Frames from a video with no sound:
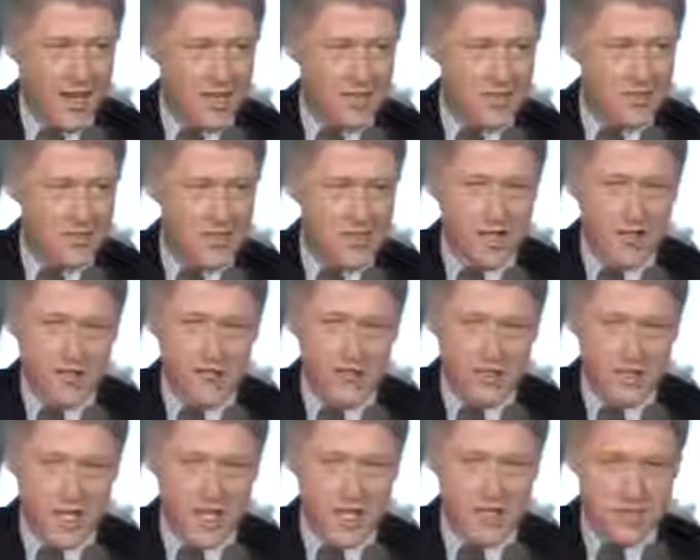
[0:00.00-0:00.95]
I should
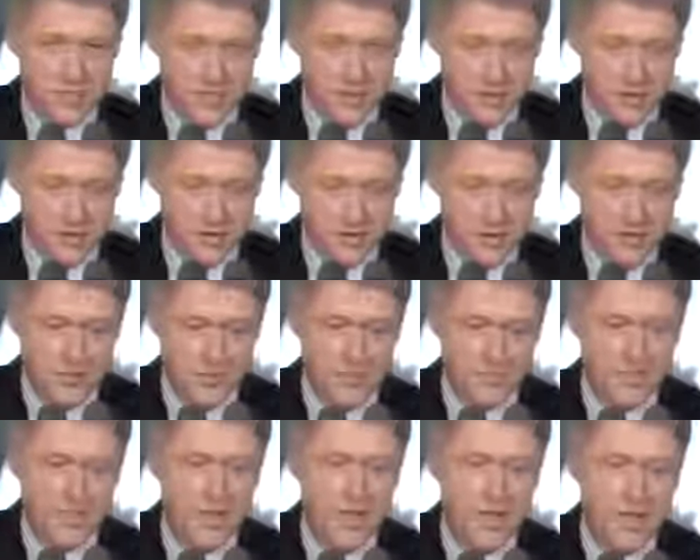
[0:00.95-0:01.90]
emphasize to you
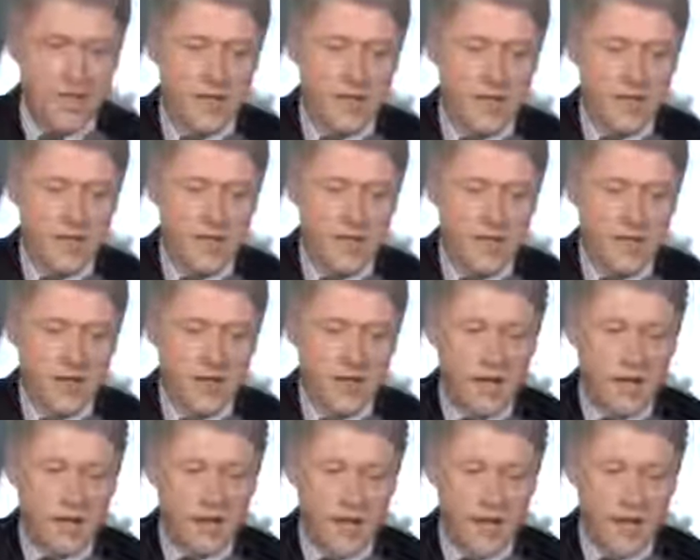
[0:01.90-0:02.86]

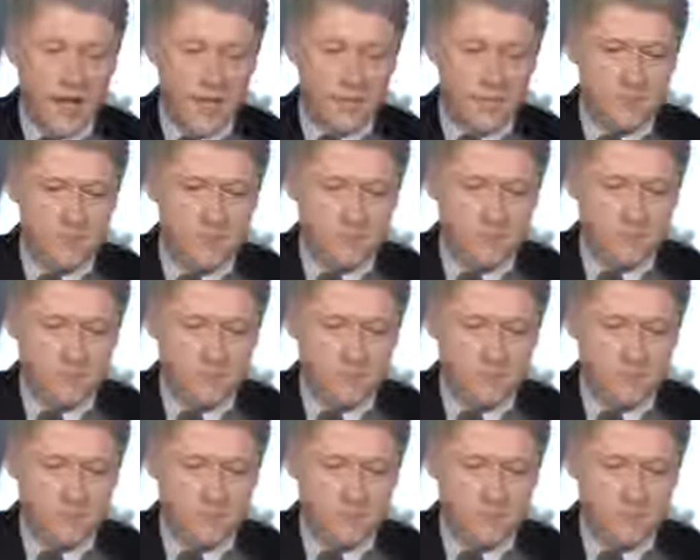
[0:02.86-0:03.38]
that,